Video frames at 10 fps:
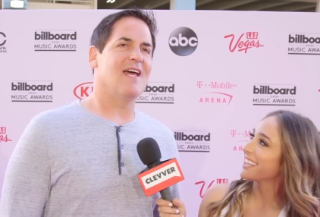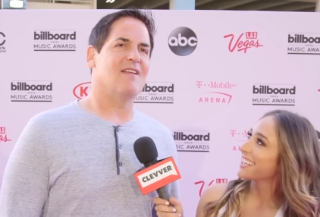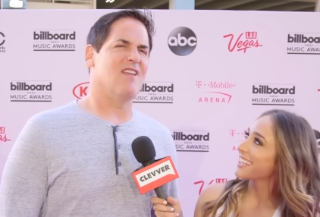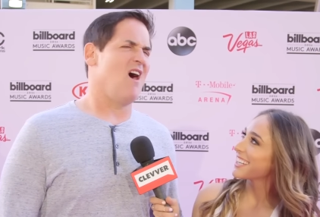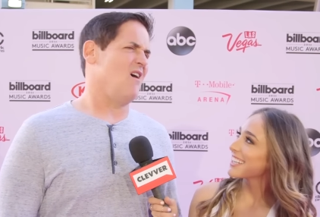Speaker 1: yeah,
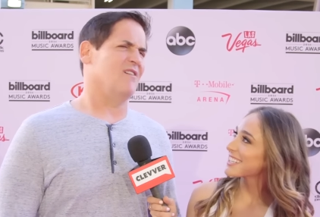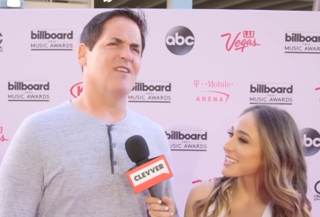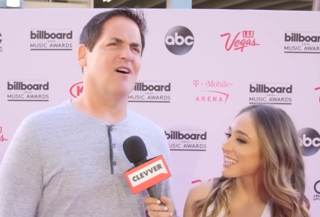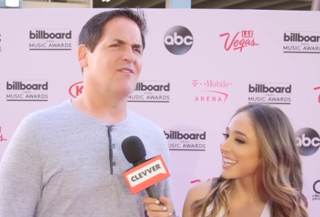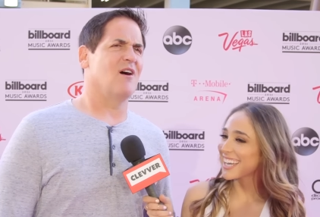no,
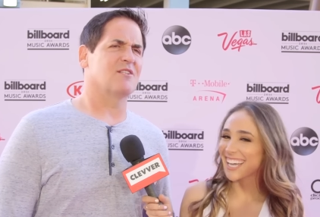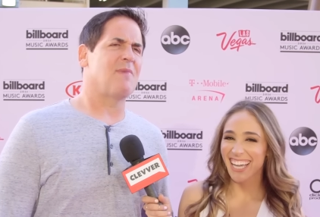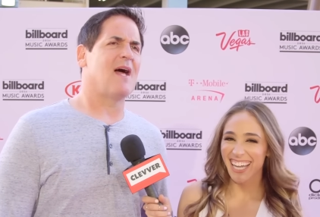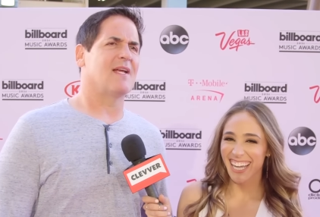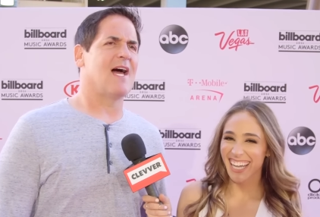no, no. It's
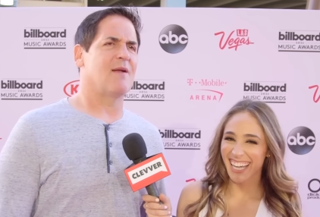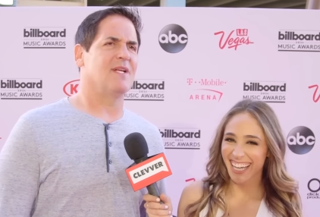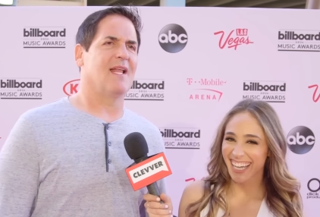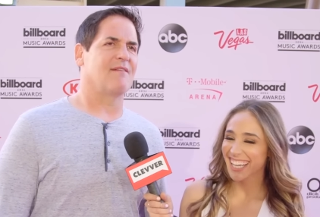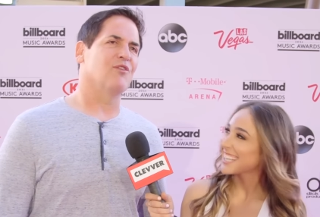probably got to
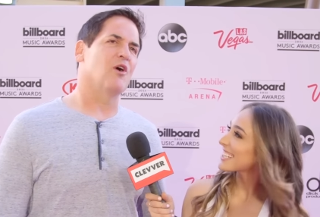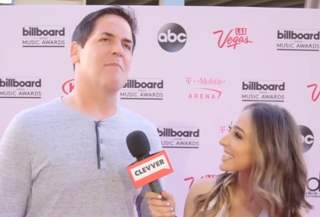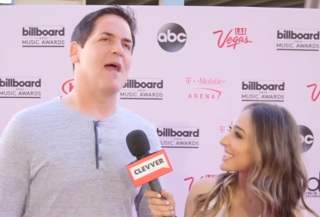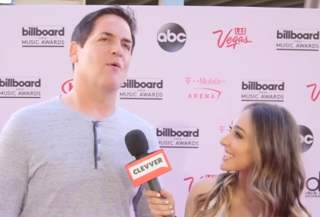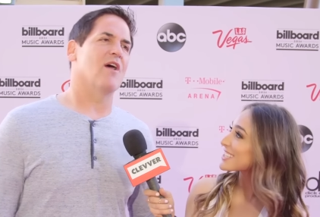be like Floyd
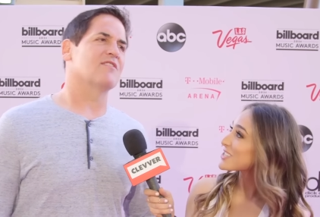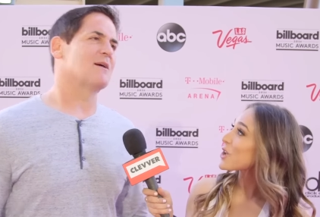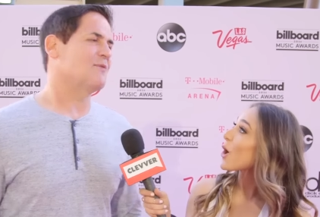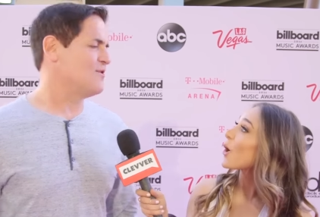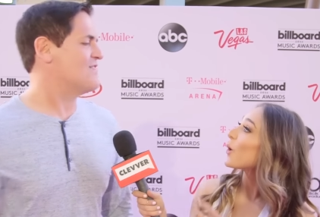Mayweather,
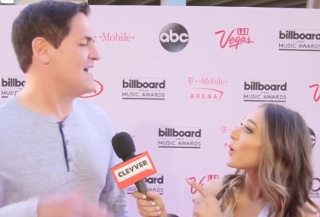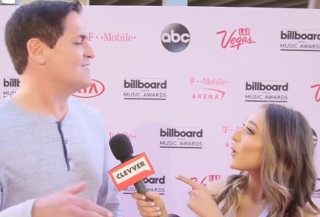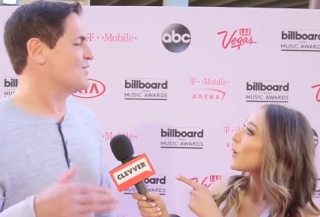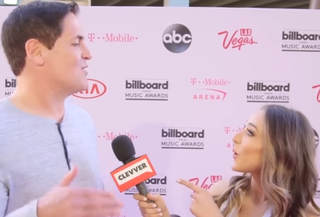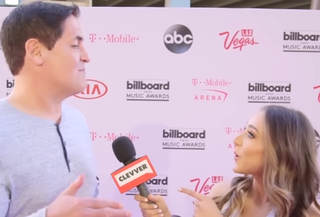somebody who
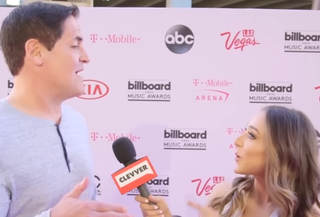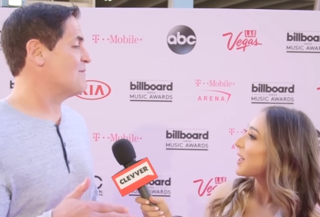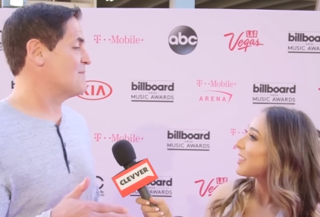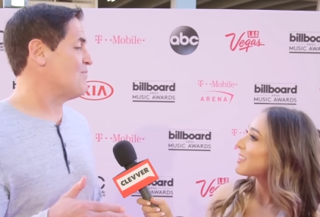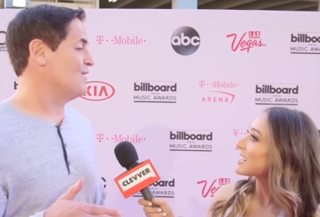thinks they're going to be
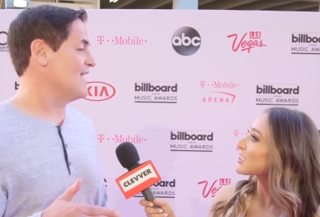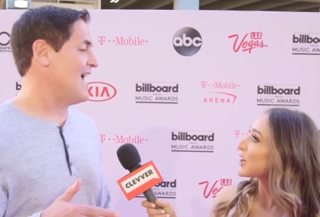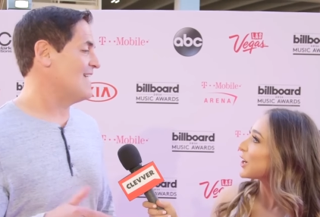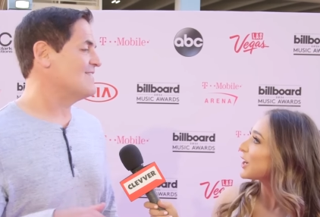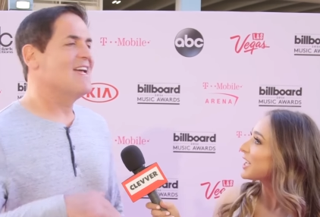able to pull That's it
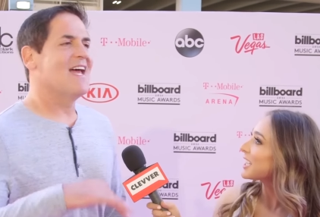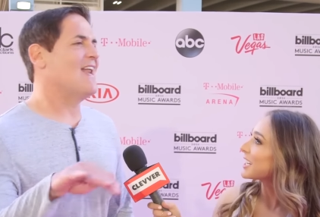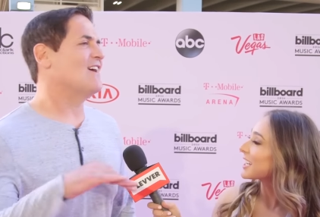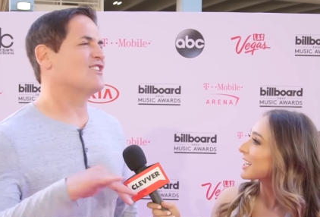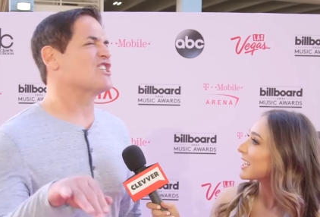off, good.
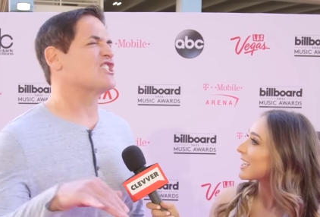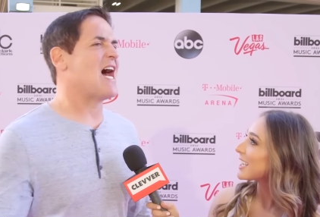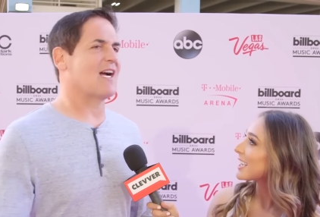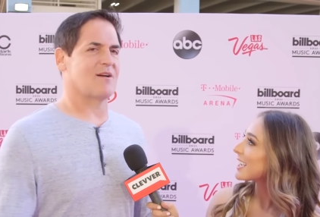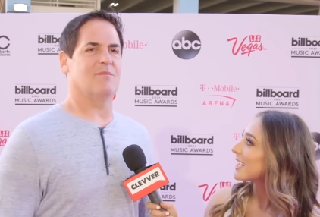and I'll just
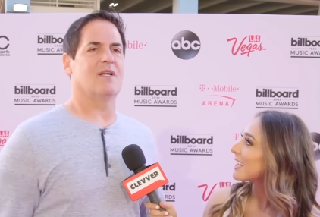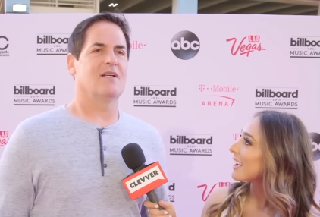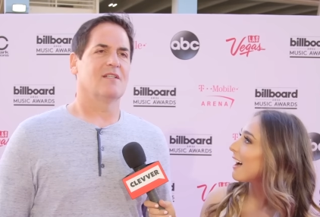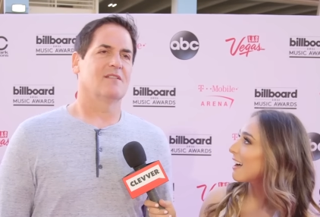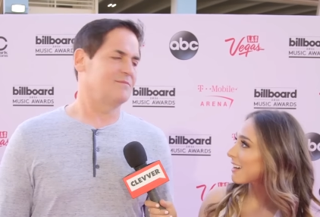shock them.
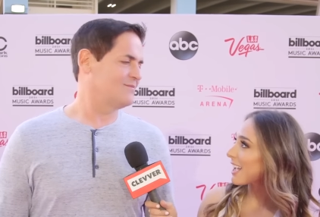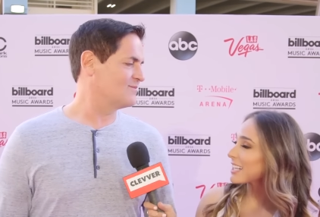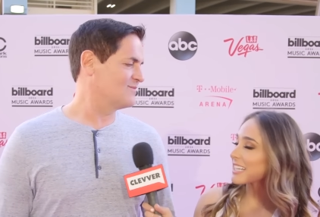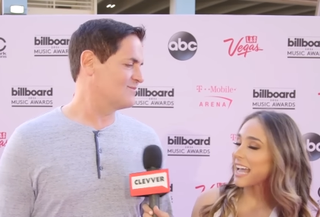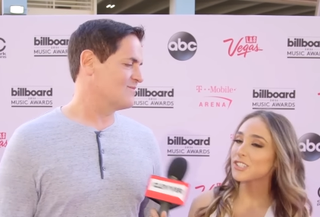
Speaker 2: All
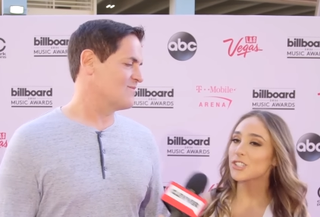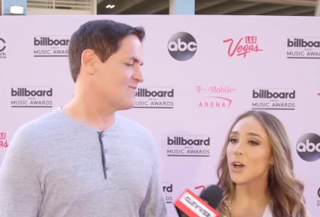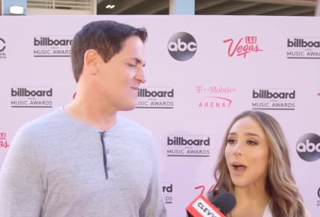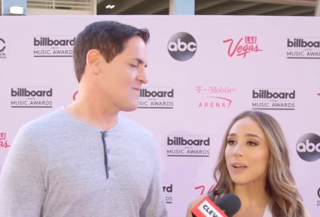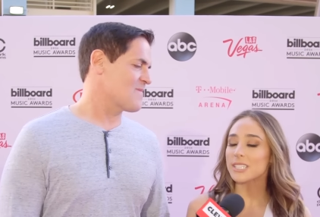right. And
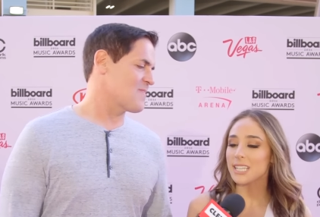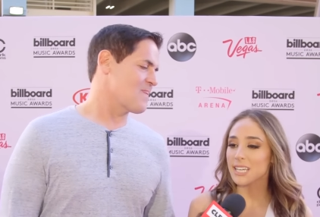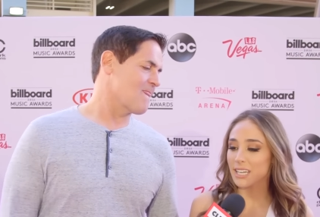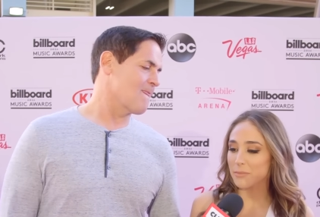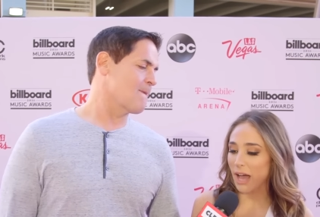so I was
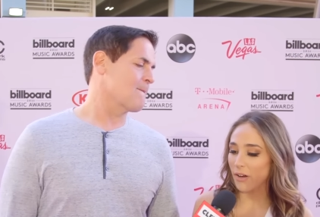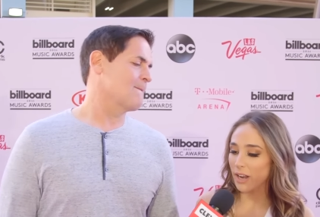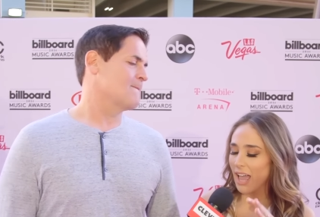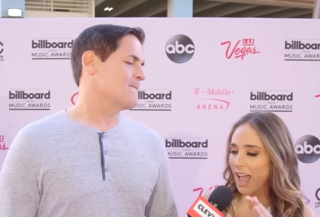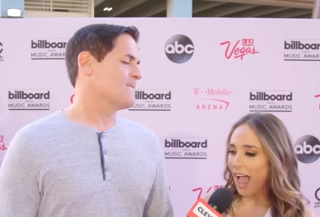thinking about
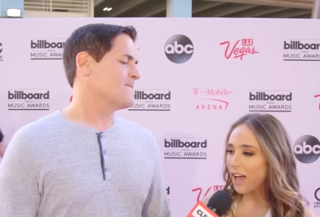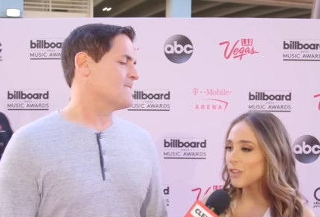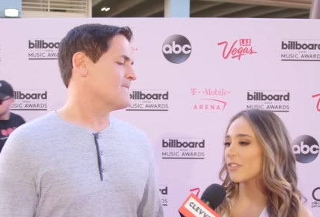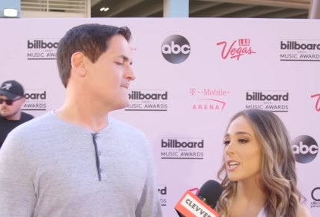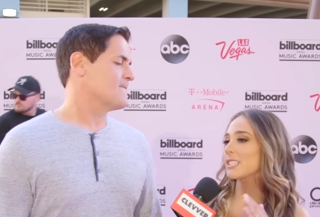
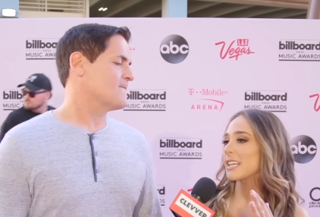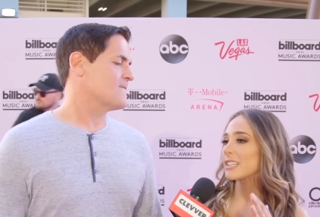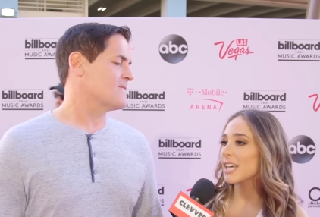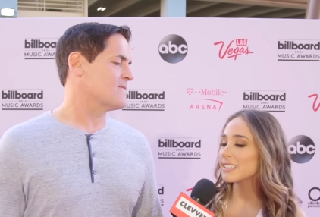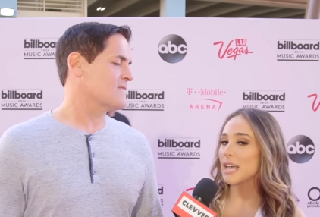Elvis
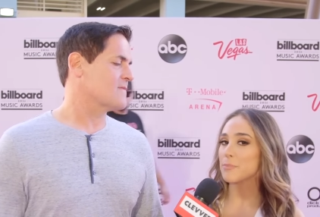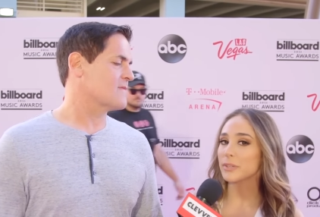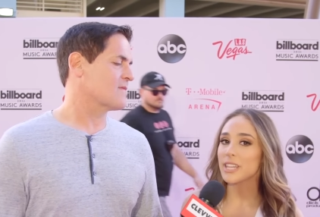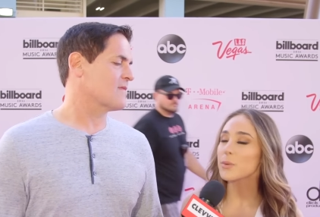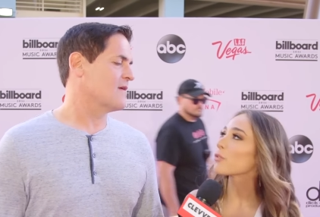and Led
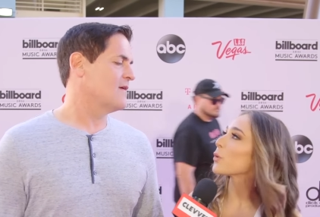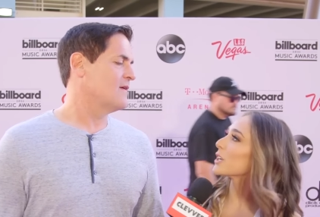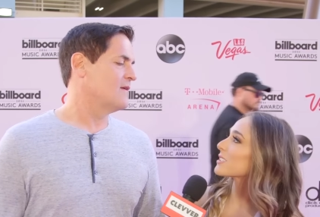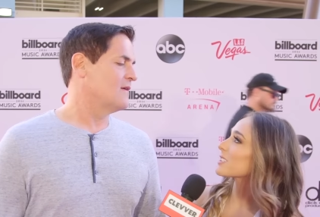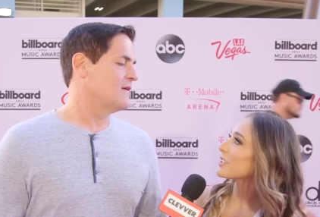Zeppelin. They were
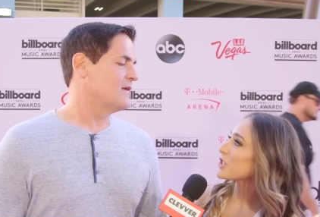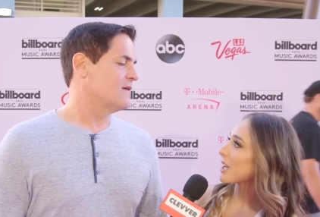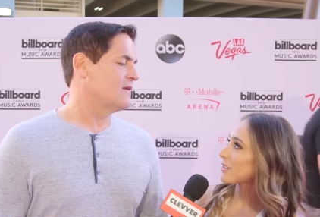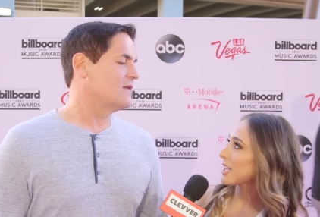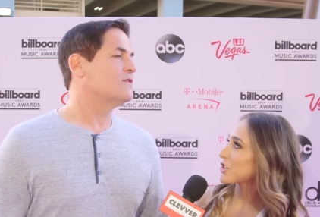voices of a
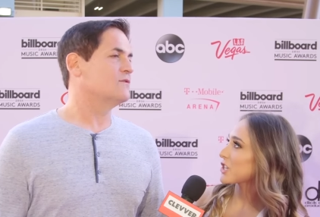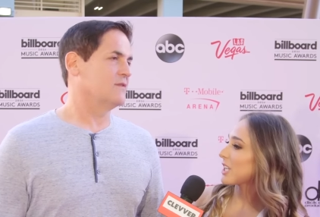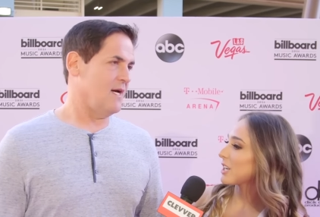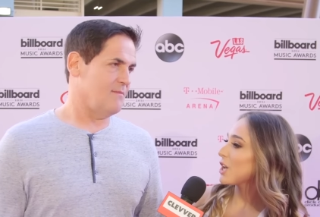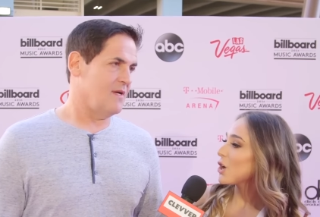
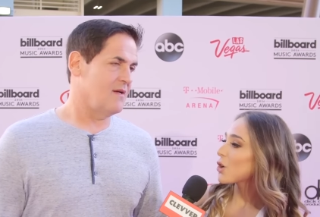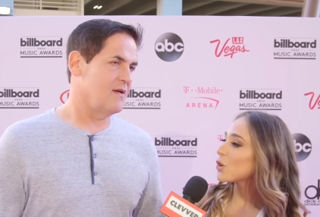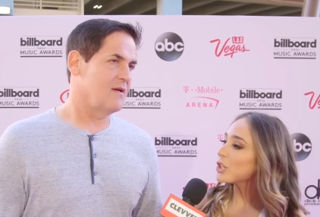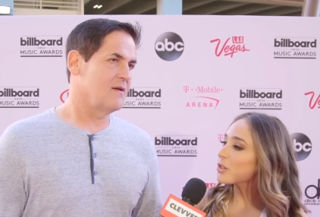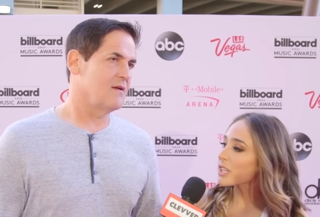generation. Yep.
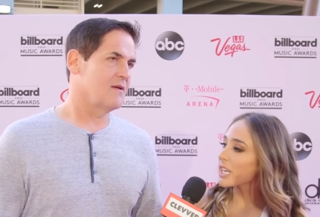Who do you